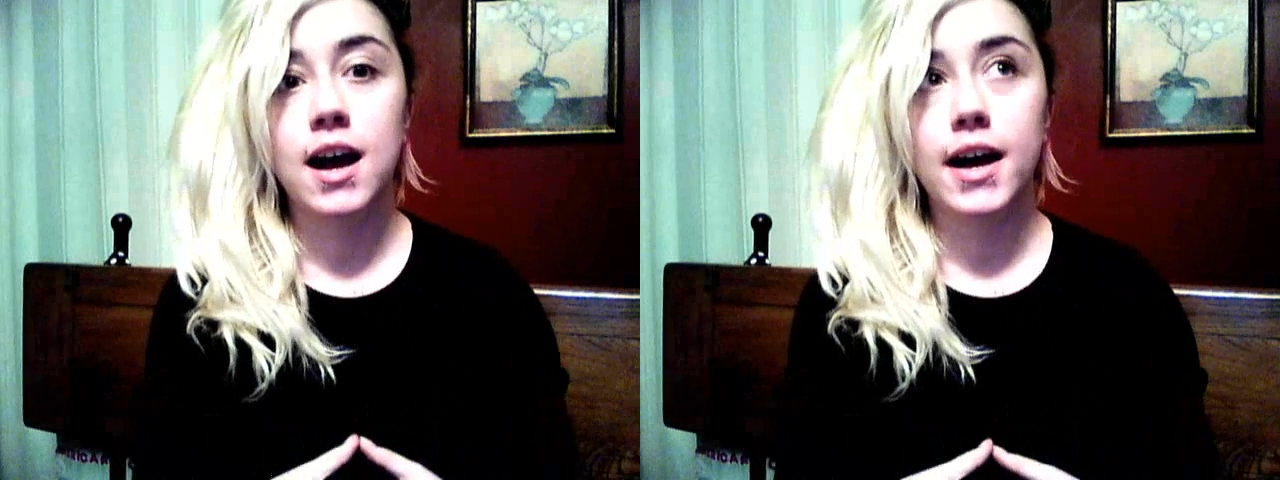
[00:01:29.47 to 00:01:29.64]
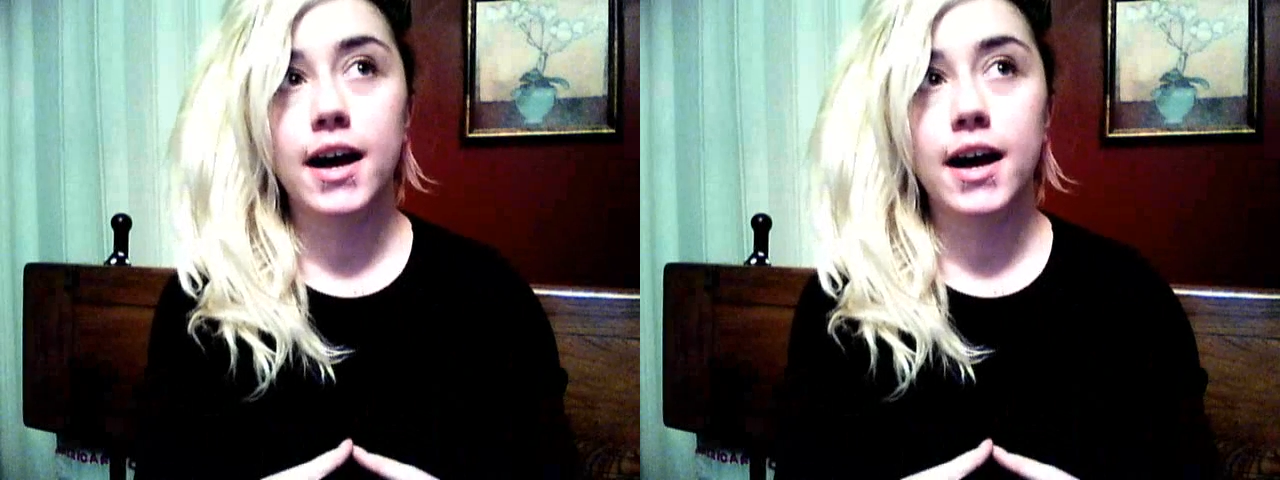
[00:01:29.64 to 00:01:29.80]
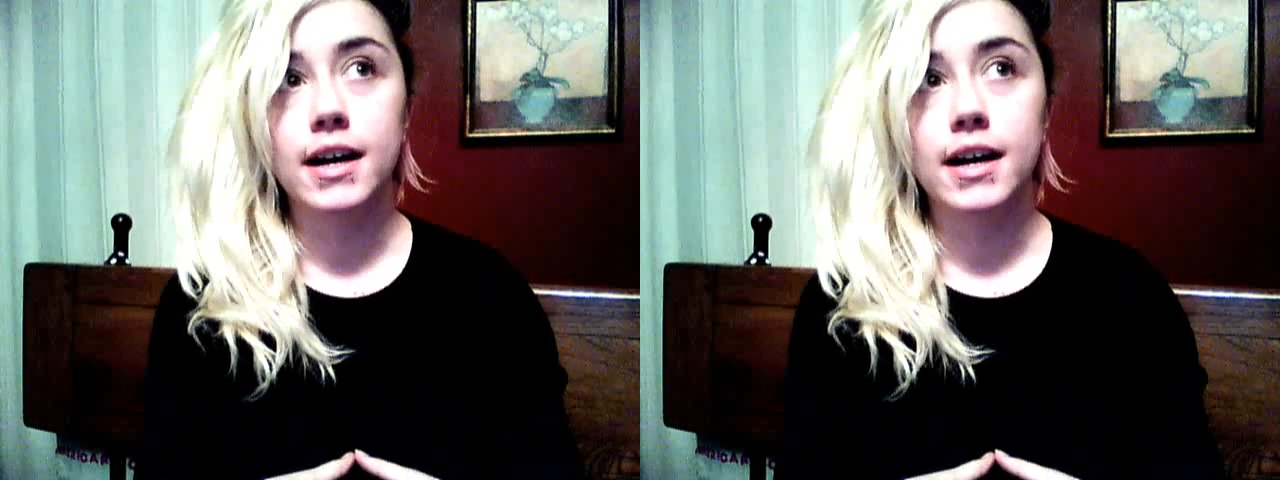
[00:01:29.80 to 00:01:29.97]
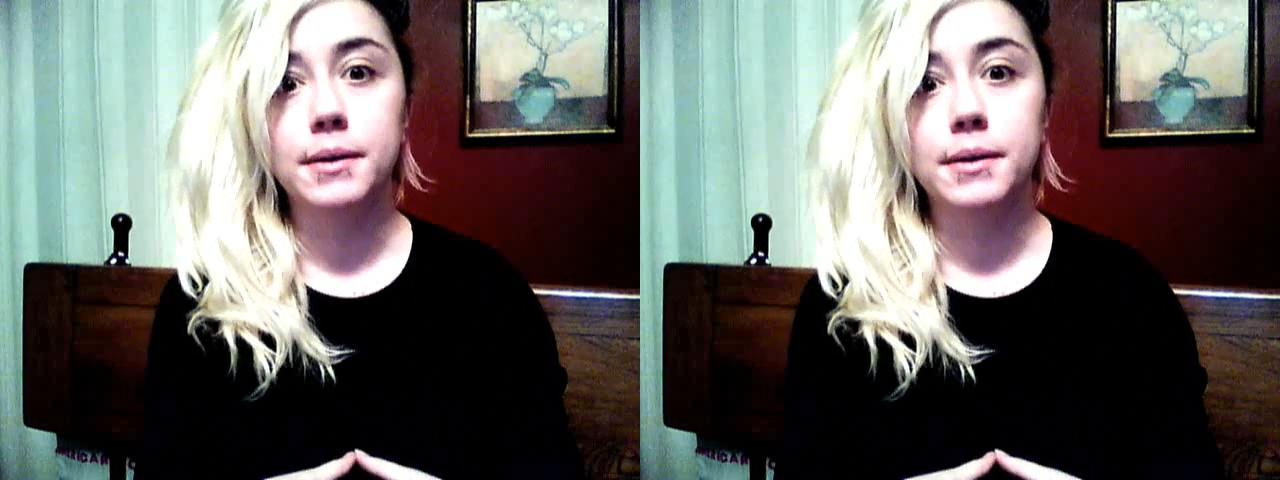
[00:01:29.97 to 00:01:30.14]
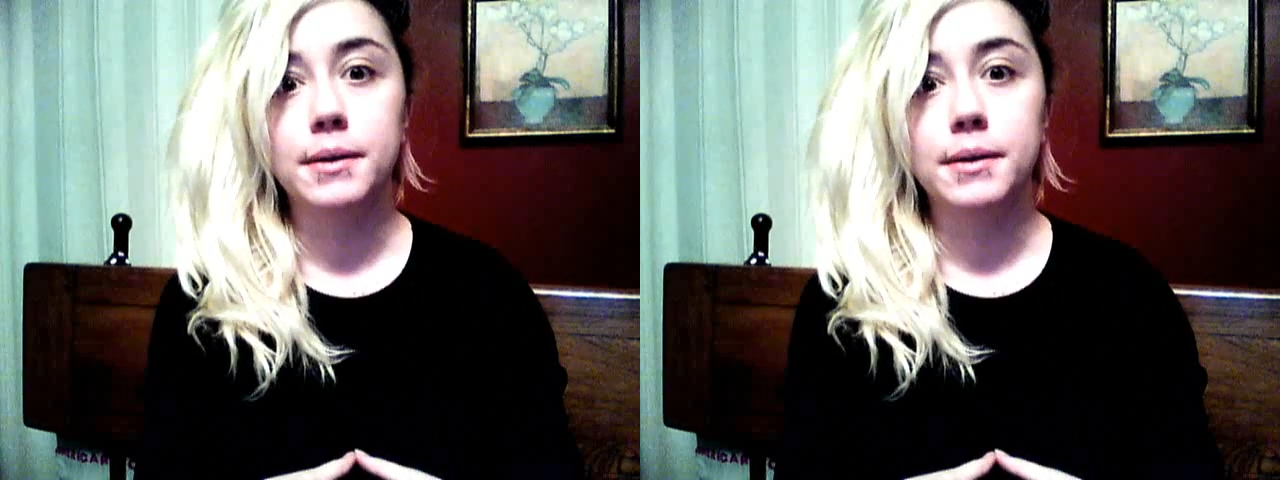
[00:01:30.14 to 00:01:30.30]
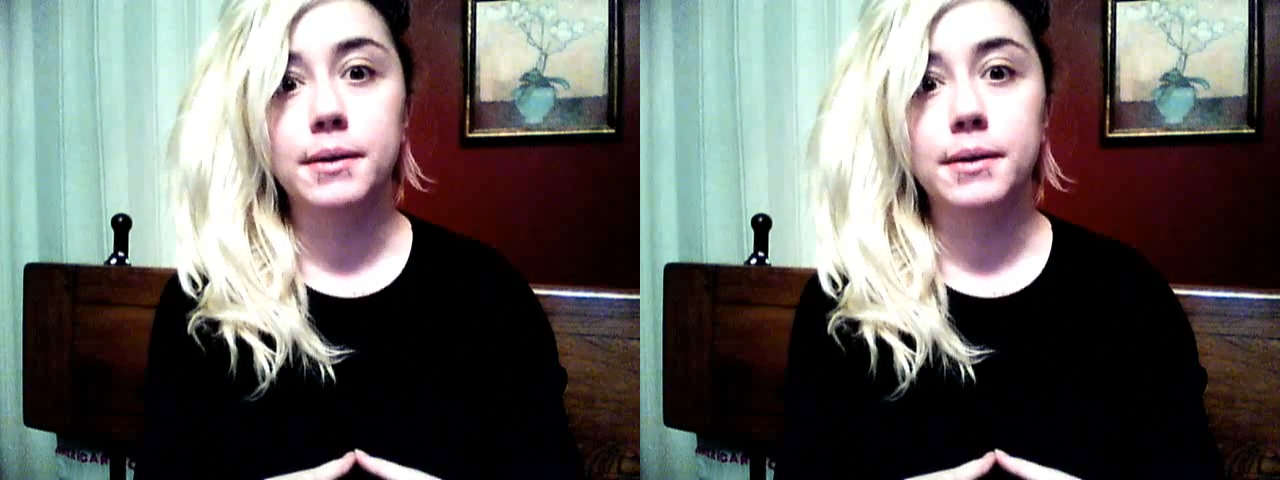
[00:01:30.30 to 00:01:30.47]

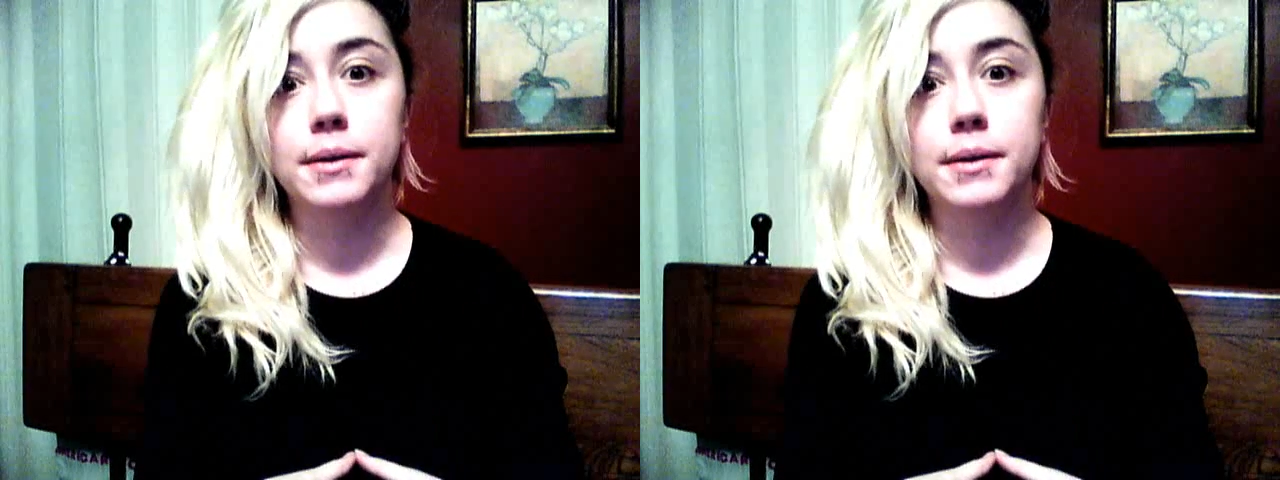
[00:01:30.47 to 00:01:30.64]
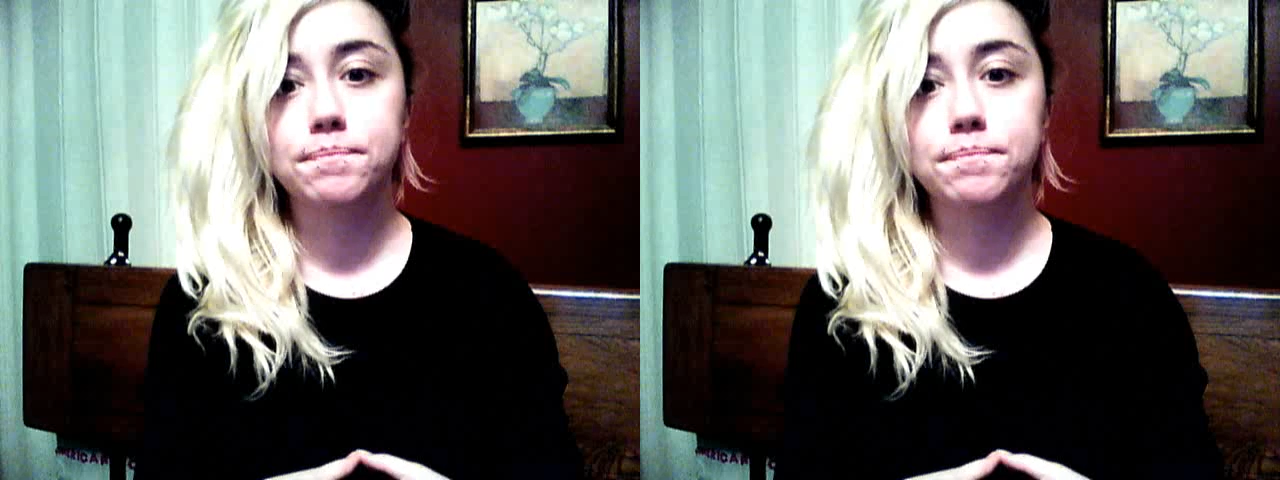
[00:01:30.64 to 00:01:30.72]
and